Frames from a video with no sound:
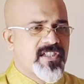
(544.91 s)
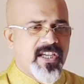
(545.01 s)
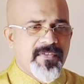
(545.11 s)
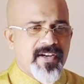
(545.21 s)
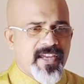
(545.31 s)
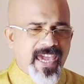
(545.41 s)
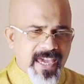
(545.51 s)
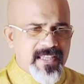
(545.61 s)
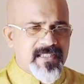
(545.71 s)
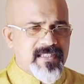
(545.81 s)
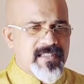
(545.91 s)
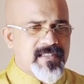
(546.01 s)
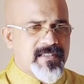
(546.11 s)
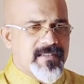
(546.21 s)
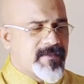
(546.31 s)
which never
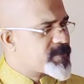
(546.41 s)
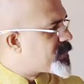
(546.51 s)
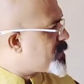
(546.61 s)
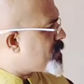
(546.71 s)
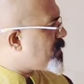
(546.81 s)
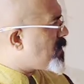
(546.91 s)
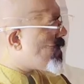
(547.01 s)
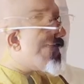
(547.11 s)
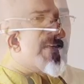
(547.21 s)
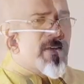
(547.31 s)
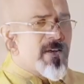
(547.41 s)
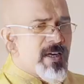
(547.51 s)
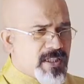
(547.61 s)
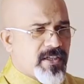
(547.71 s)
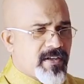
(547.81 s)
ends.
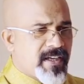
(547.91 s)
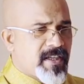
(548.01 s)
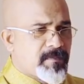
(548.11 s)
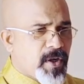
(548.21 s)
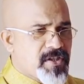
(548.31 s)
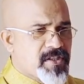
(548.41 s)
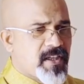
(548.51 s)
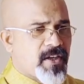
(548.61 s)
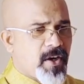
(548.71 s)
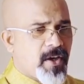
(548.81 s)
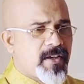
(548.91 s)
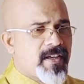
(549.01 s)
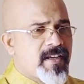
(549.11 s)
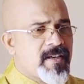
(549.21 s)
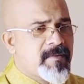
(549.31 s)
Interrelated projects are
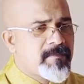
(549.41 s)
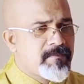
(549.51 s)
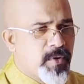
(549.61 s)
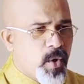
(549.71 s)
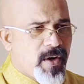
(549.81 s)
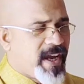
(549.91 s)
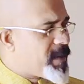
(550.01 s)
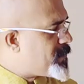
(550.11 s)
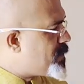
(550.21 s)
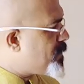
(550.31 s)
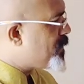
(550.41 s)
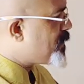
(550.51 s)
called program,